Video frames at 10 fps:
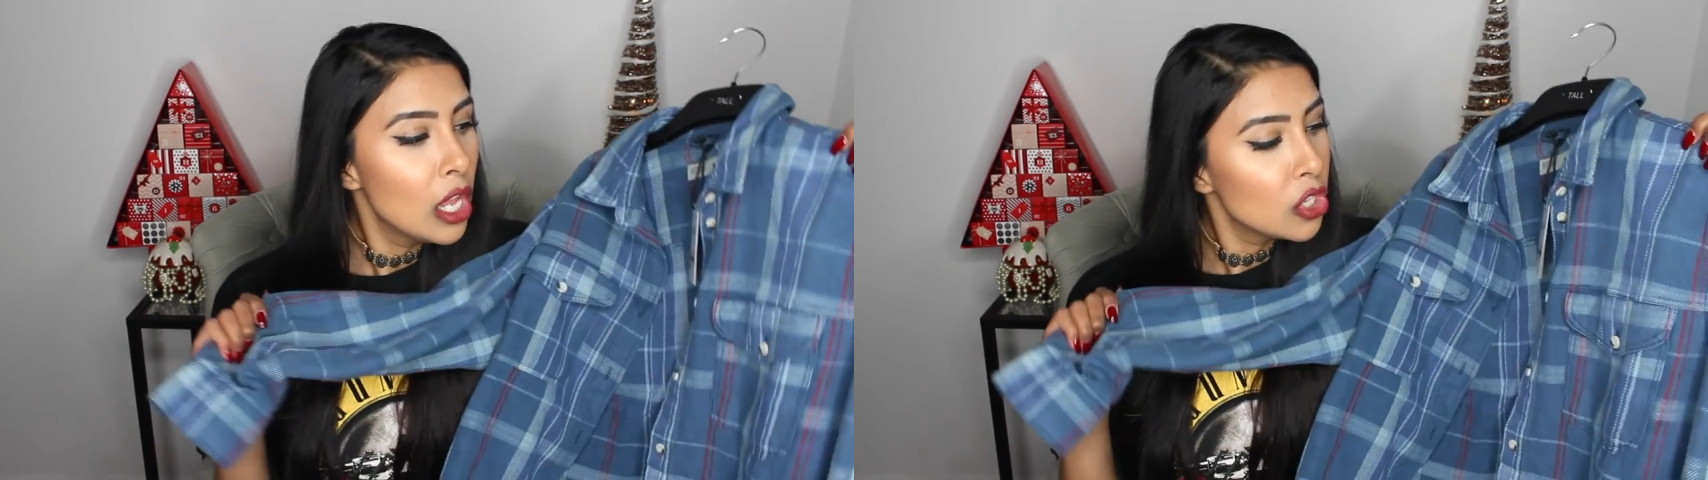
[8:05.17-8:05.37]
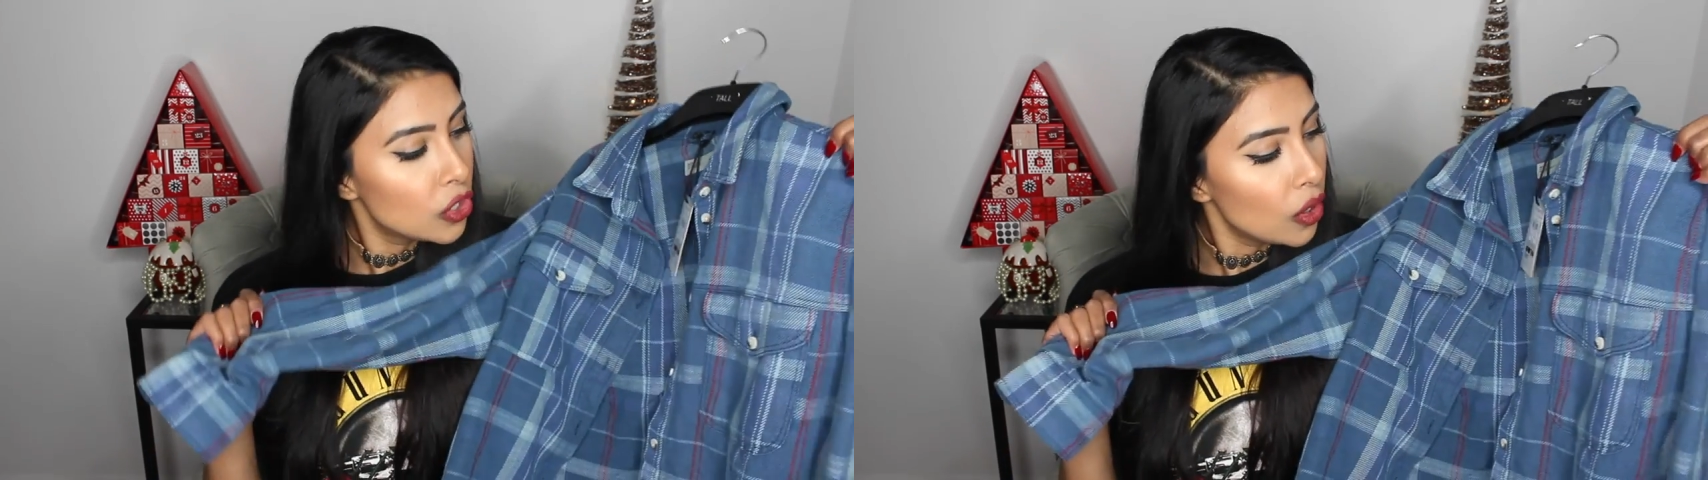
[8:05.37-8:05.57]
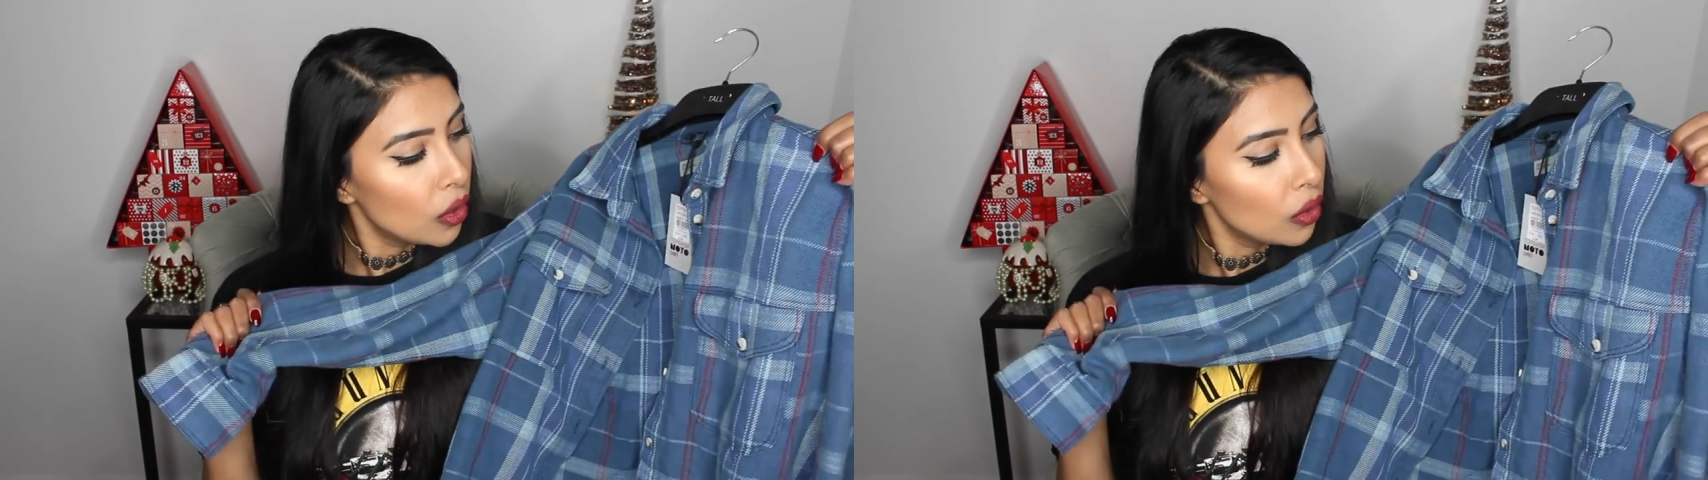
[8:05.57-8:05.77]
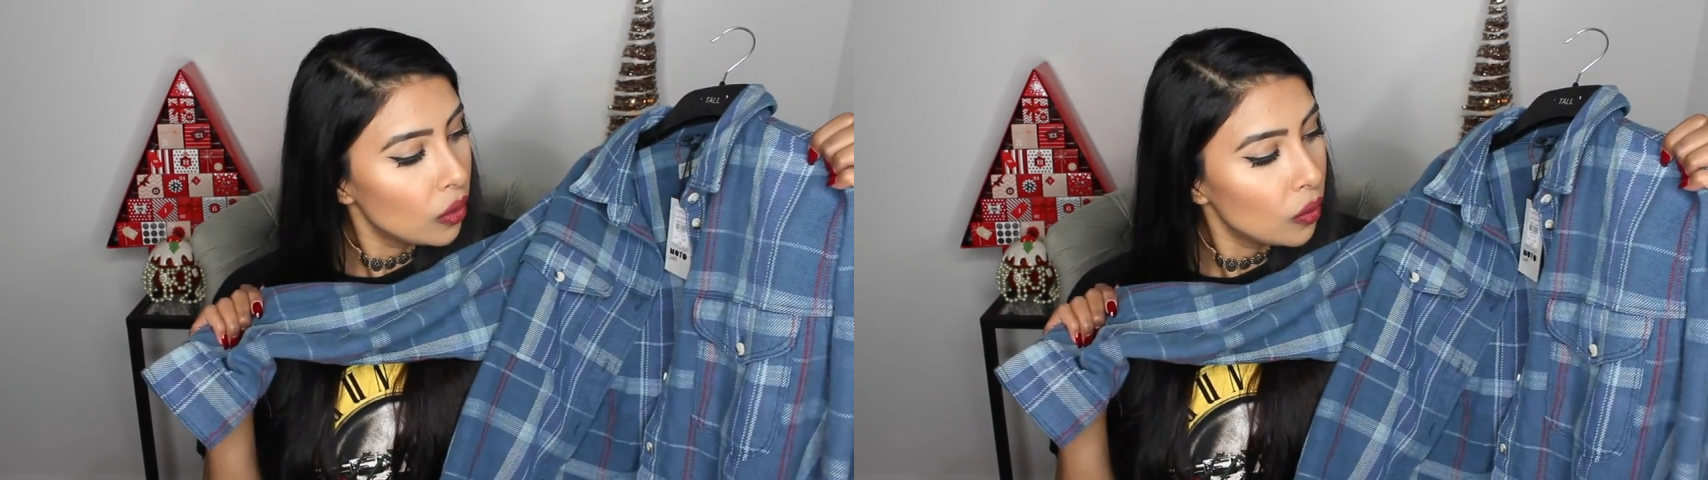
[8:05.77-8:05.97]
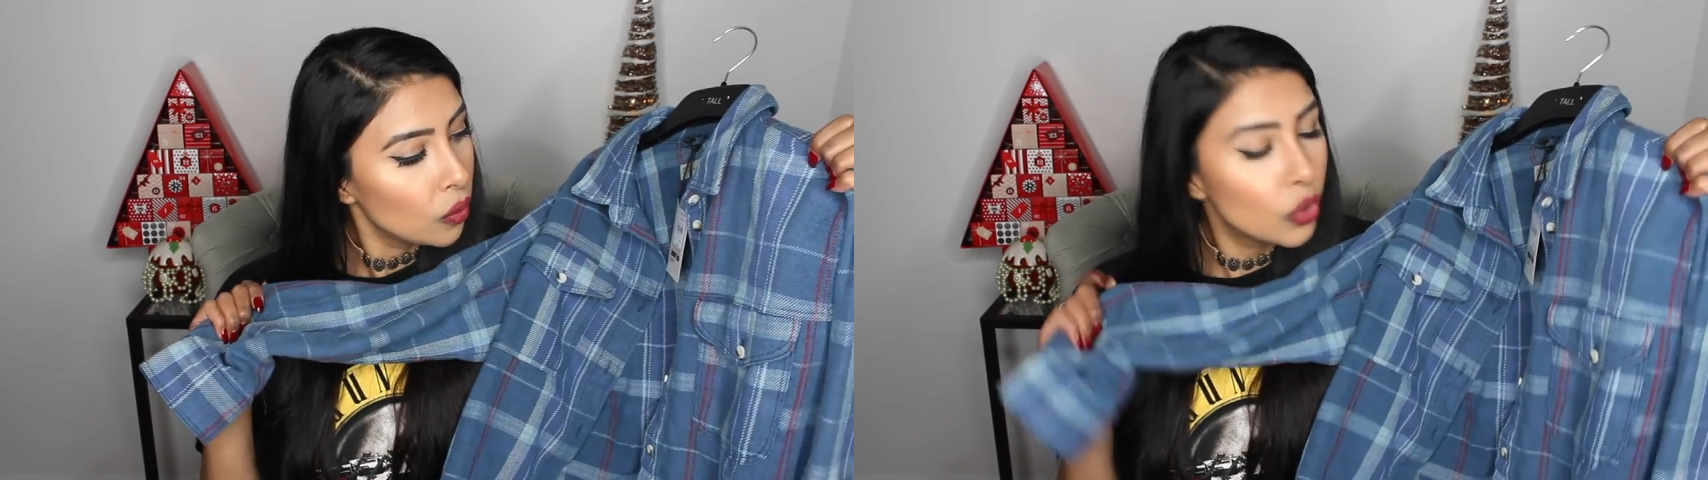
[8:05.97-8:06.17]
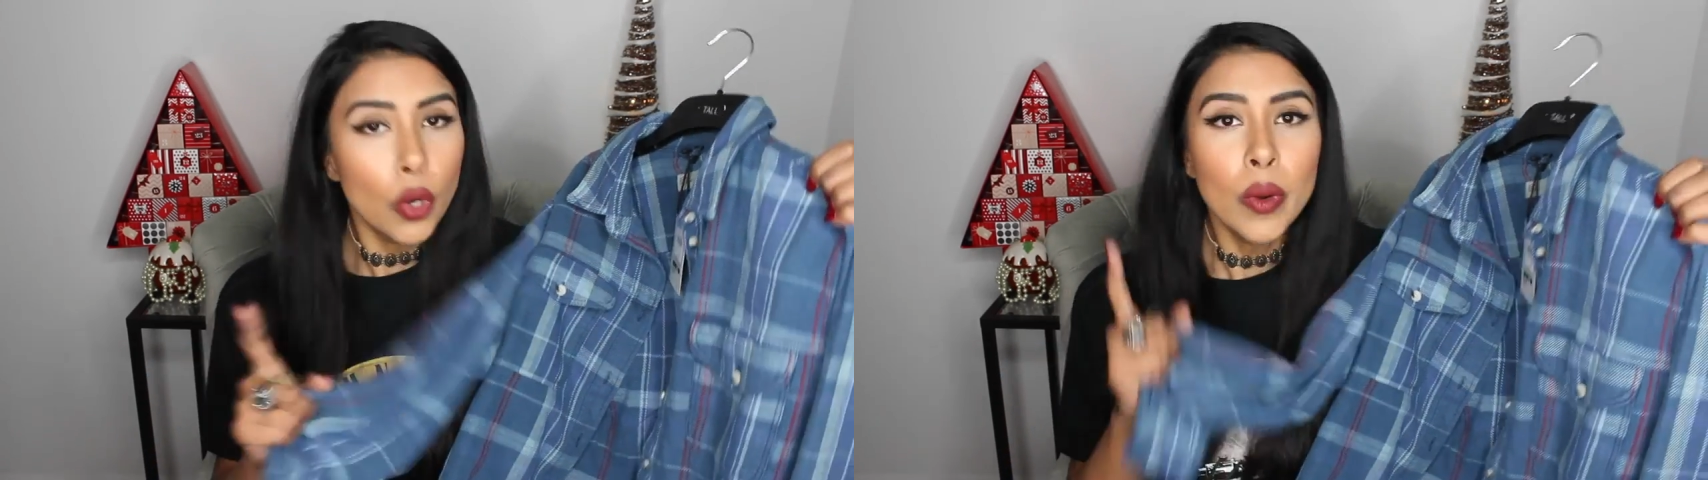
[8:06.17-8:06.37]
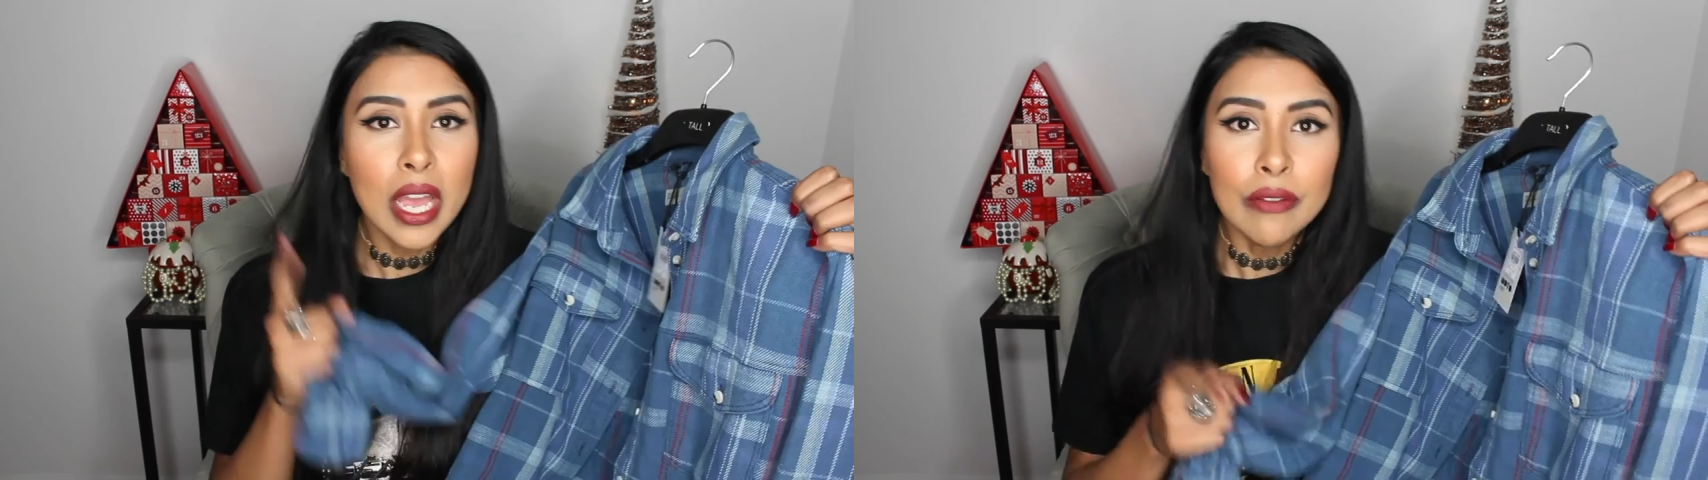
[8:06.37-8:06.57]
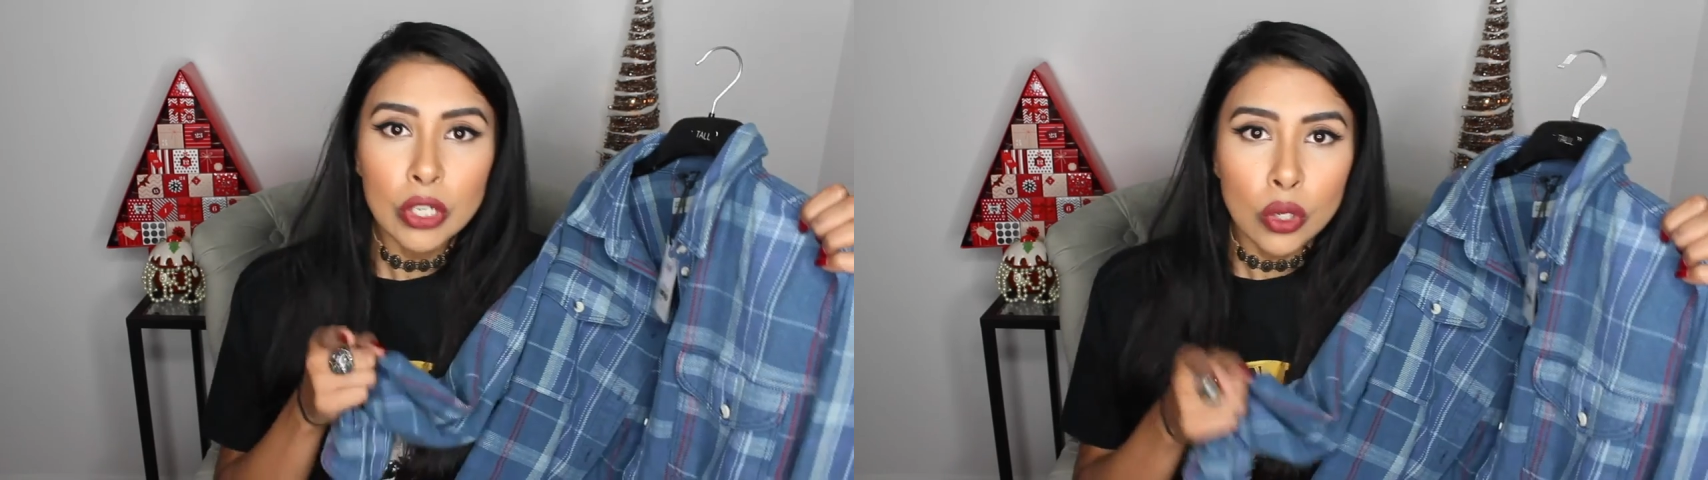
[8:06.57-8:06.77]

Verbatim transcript: So go and have a